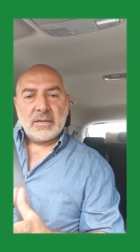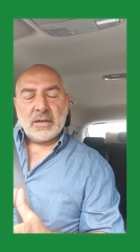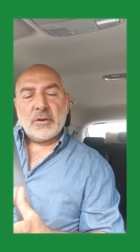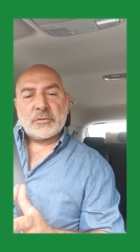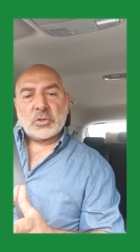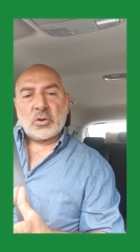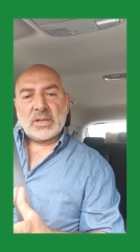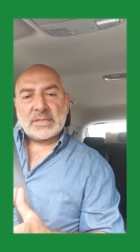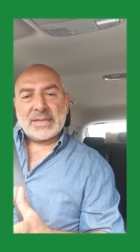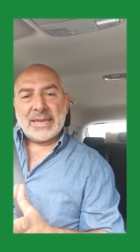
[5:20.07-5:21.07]
of
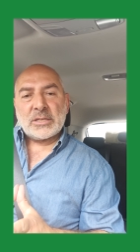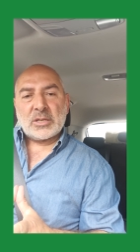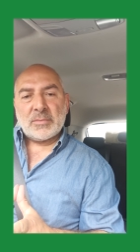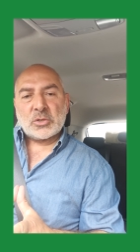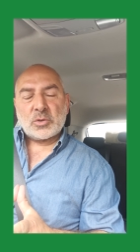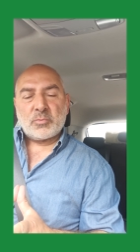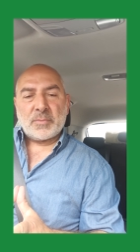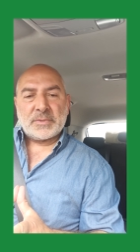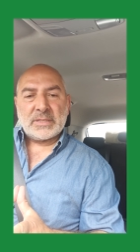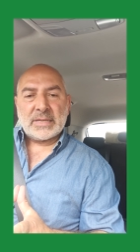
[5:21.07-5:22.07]
dollars in commercial
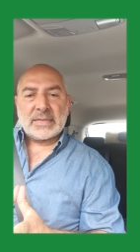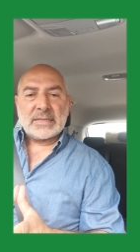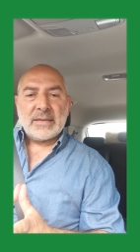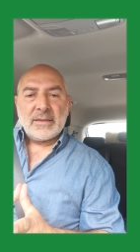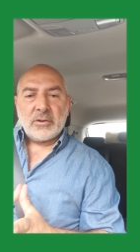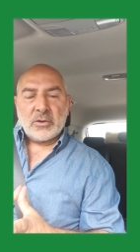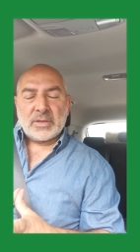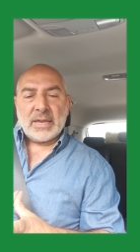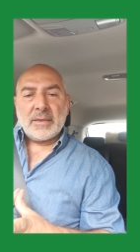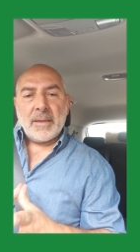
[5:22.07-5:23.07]
property debt.
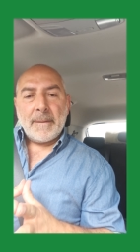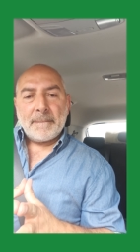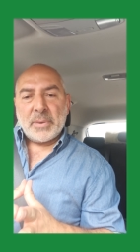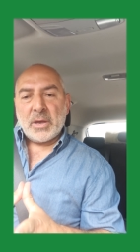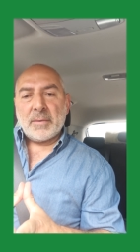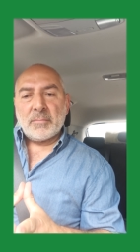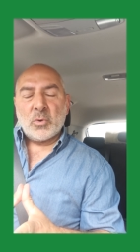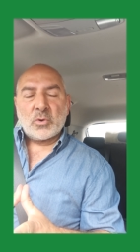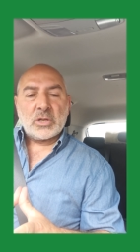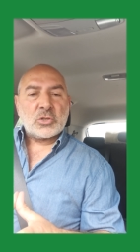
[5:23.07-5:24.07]
Okay, per
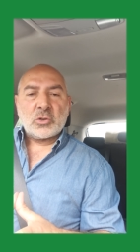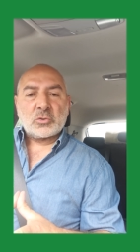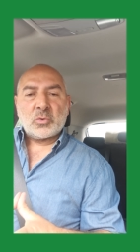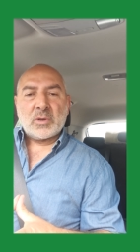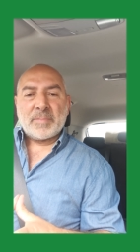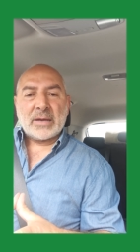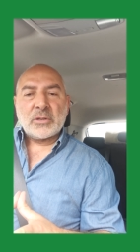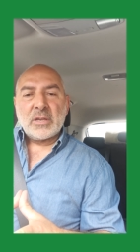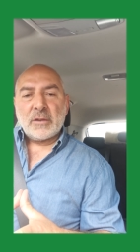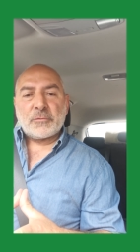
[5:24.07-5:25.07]
mortgage, not talking about
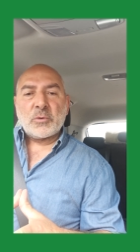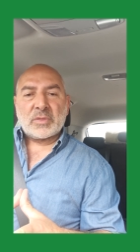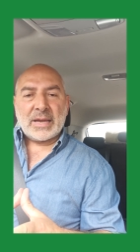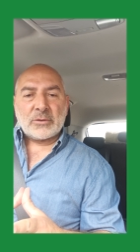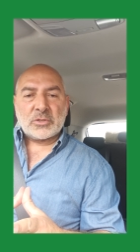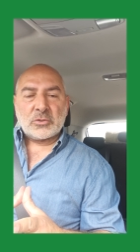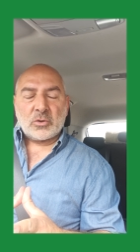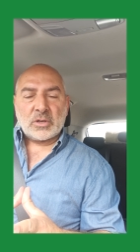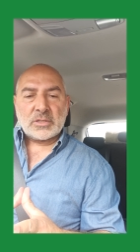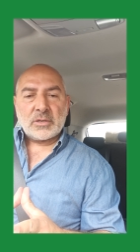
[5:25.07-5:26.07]
a few thousand
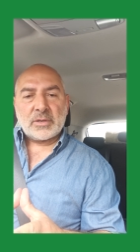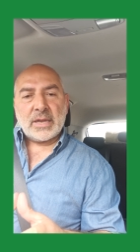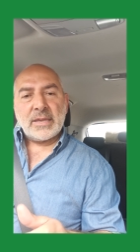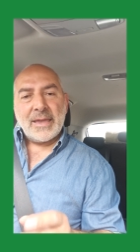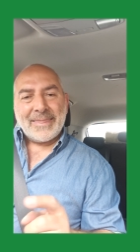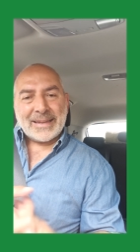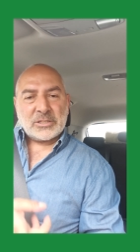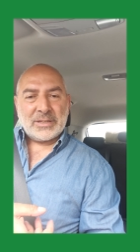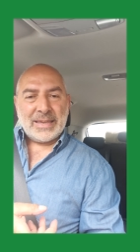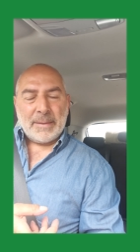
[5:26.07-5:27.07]
dollars, okay? That's
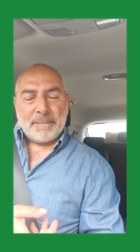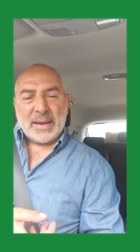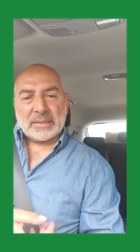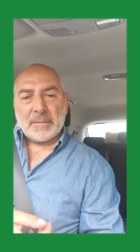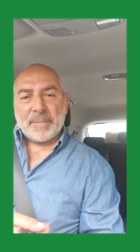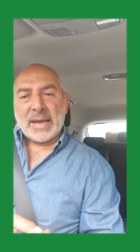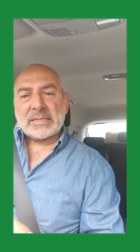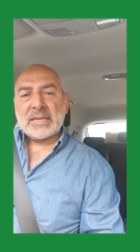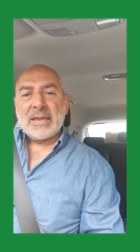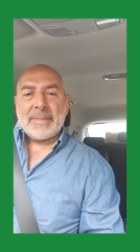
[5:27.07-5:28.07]
going to impact the
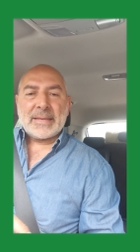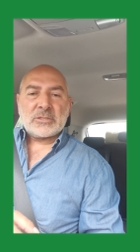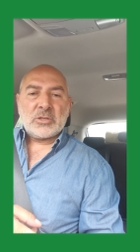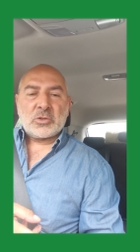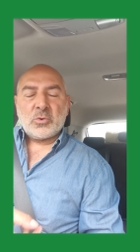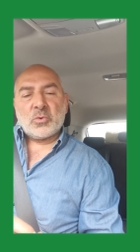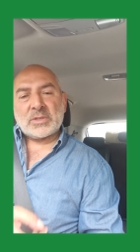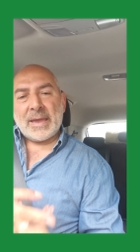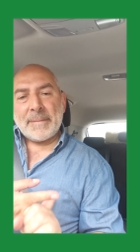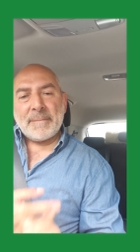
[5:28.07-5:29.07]
banks and that's going to cause
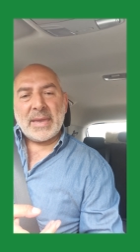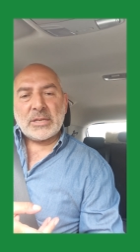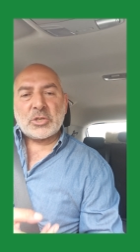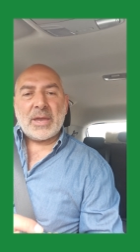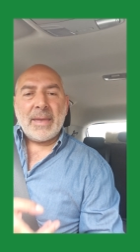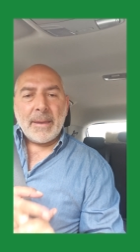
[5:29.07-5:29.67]
a major